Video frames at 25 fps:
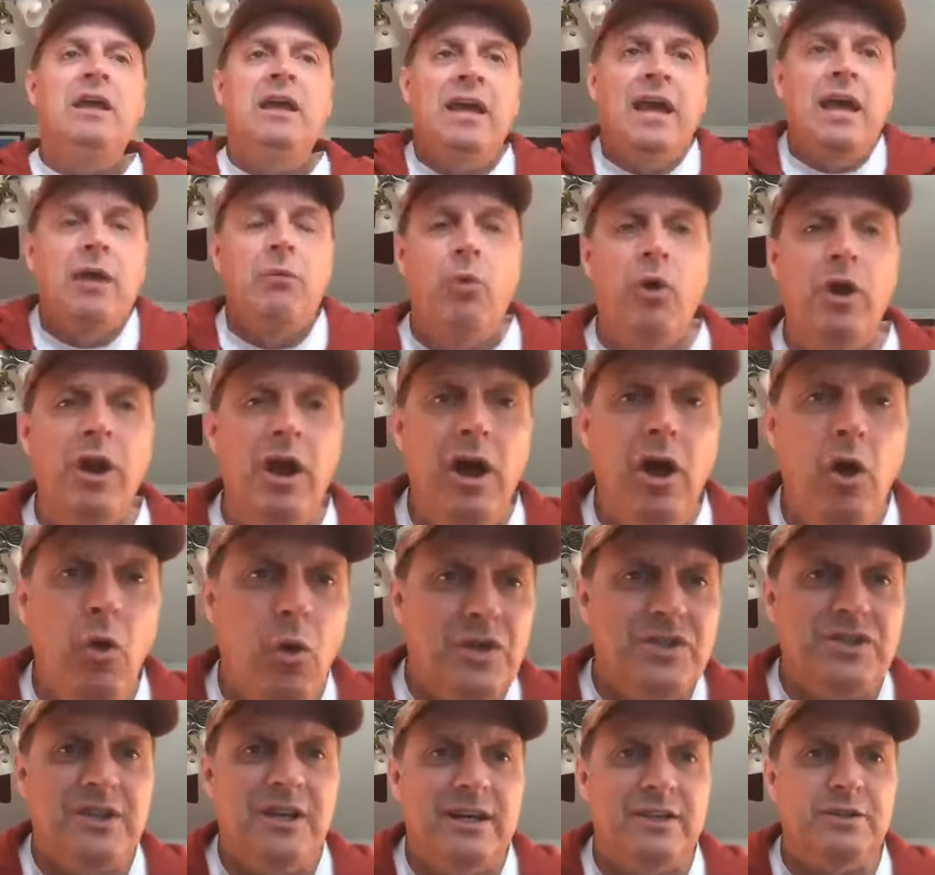And what I
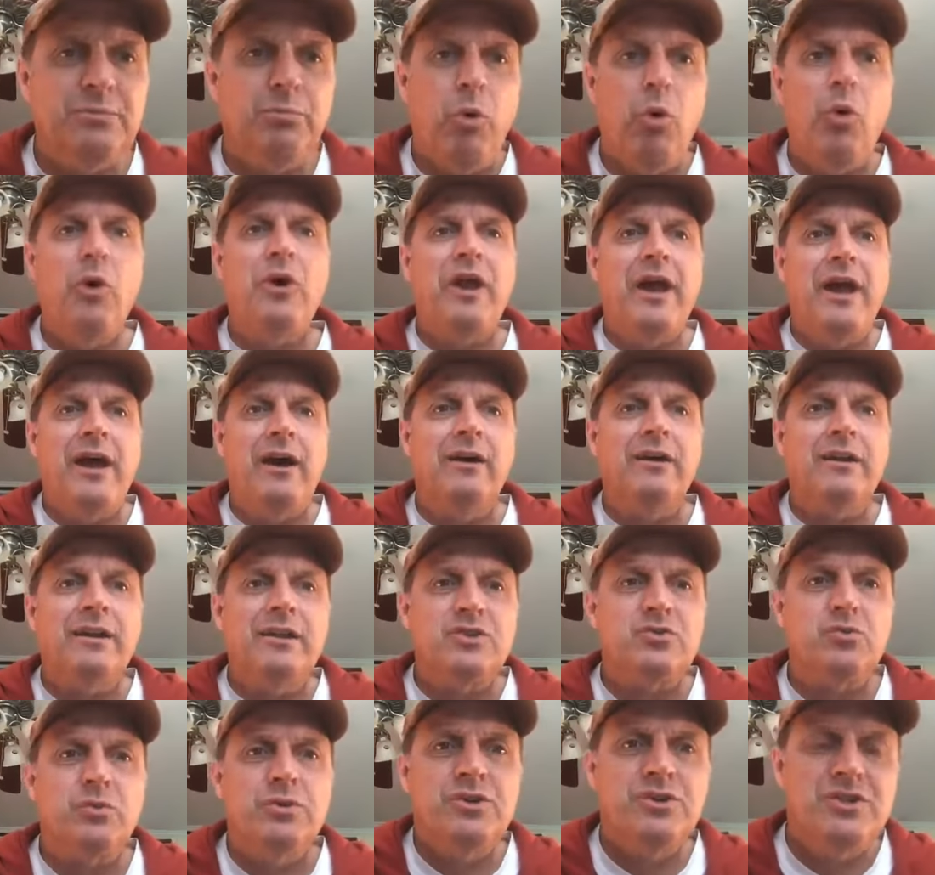always like to point out
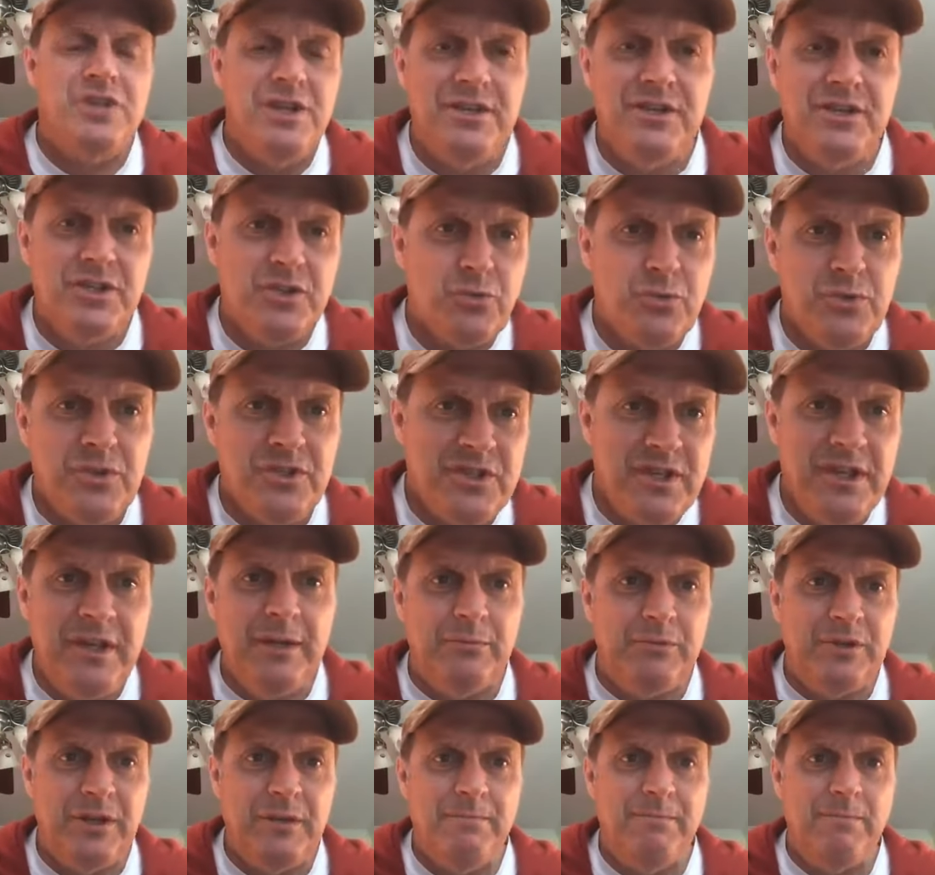is when Jesus was
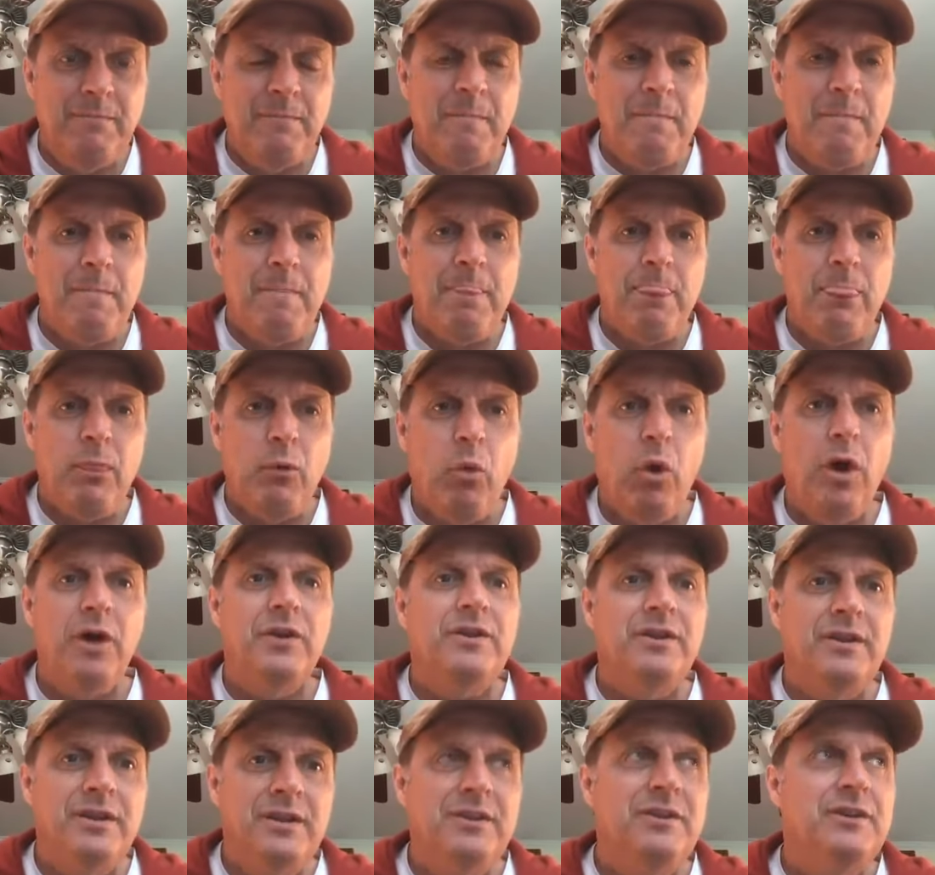tempted, what
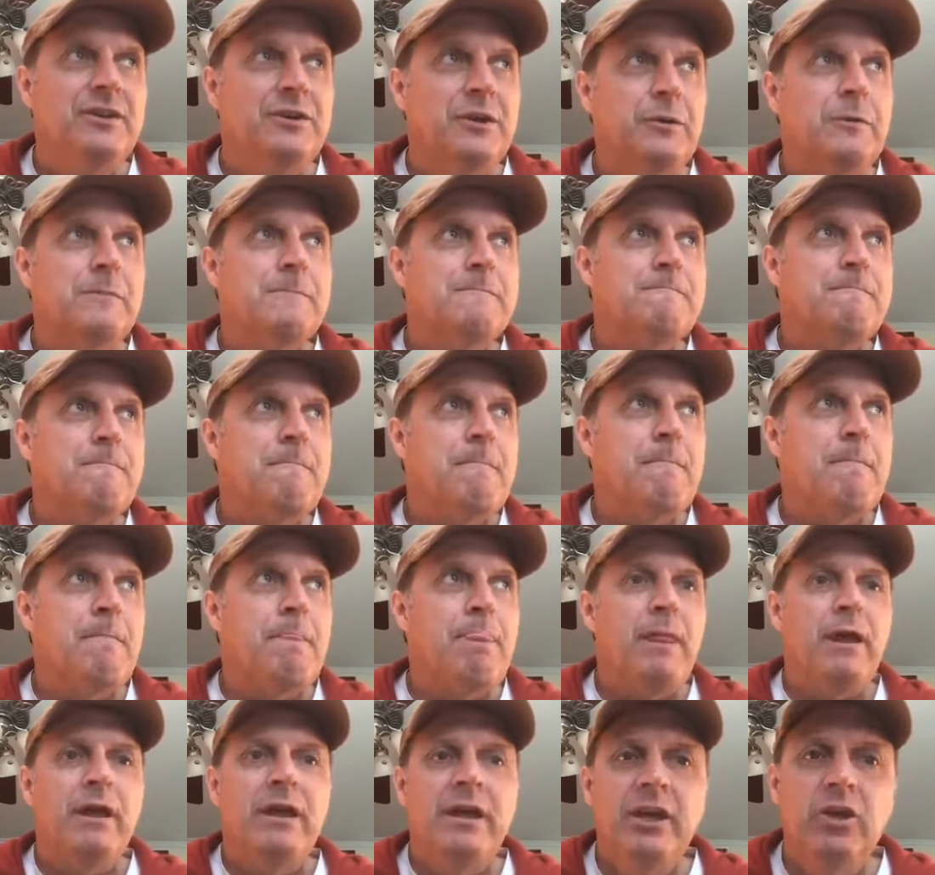did he do?
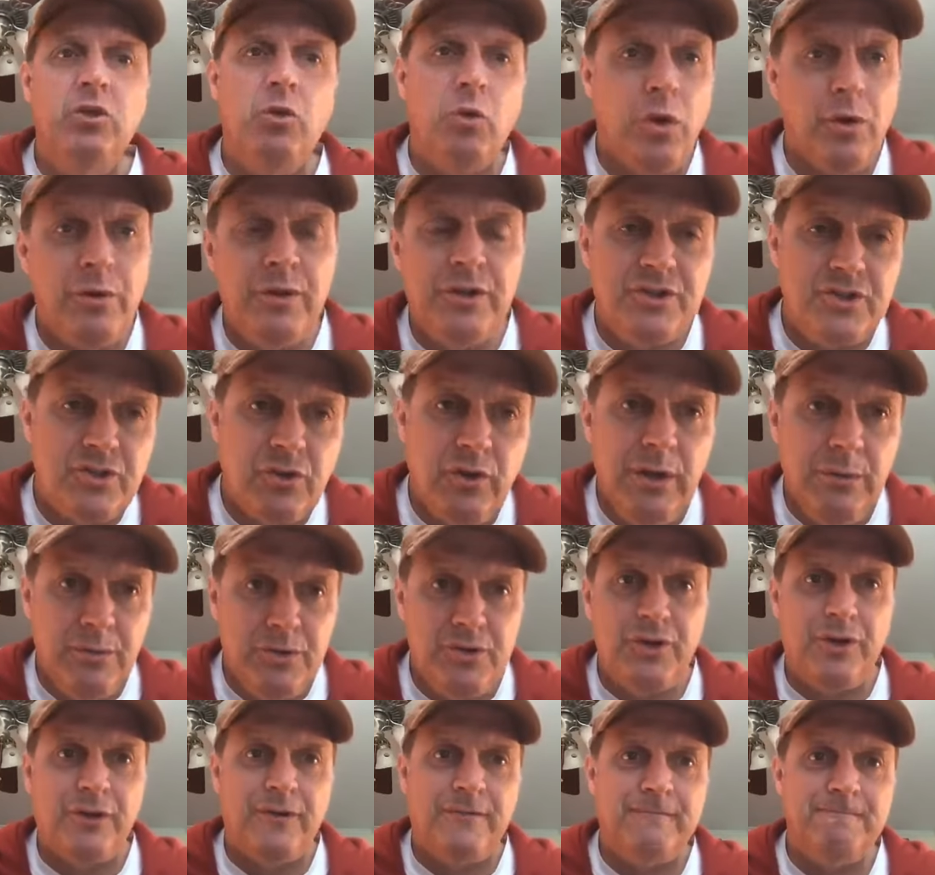He quoted
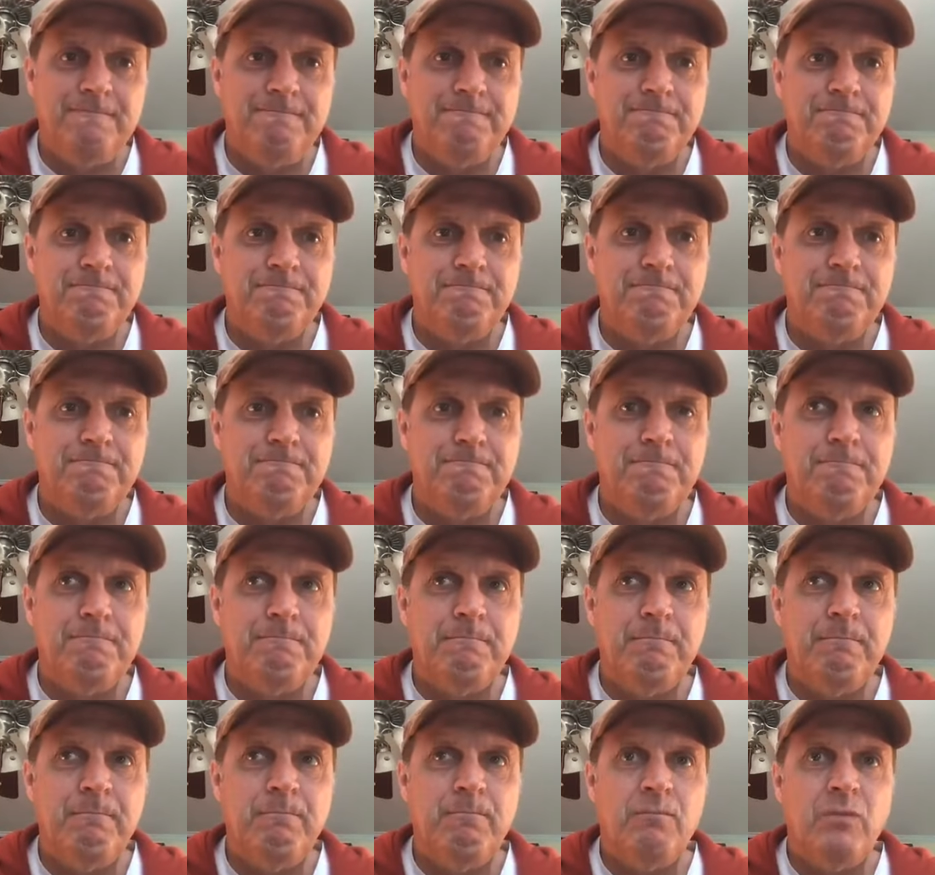Scripture
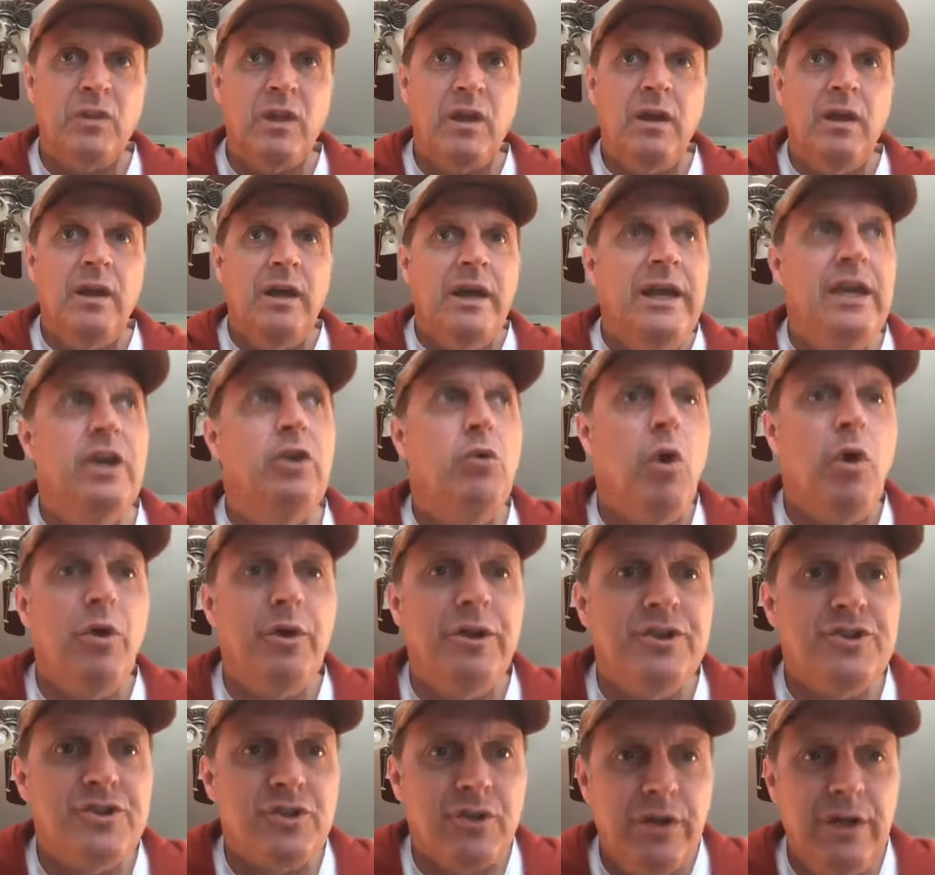he
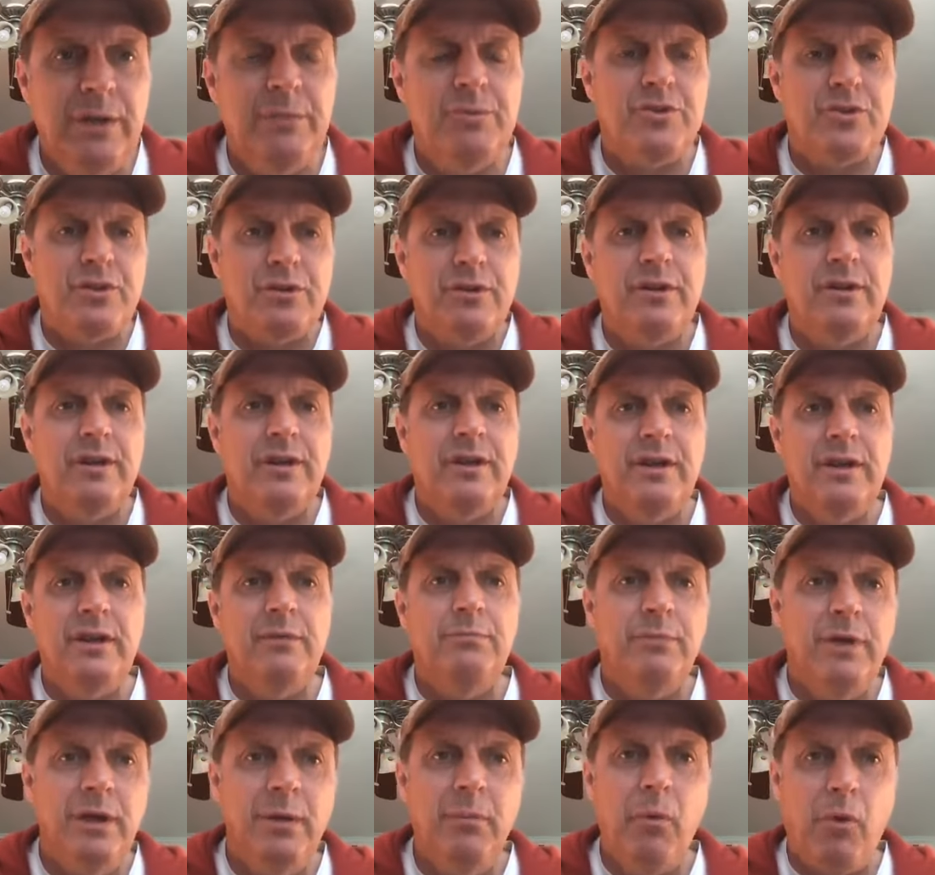quoted scripture that he had
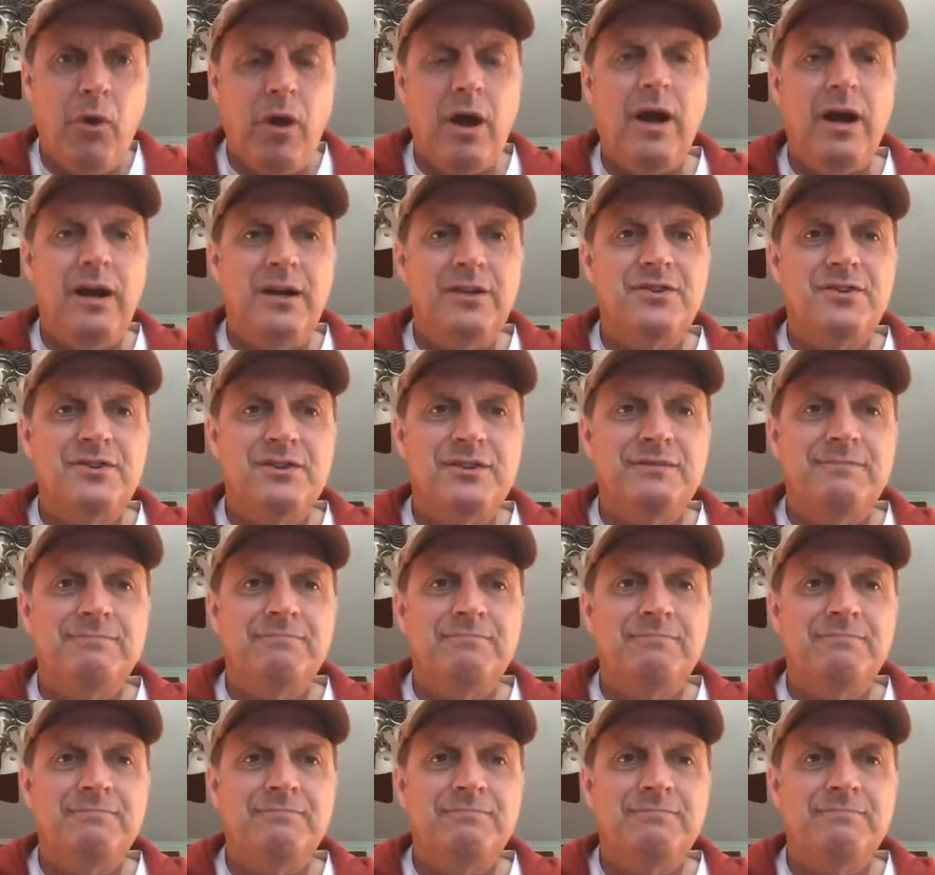memorized.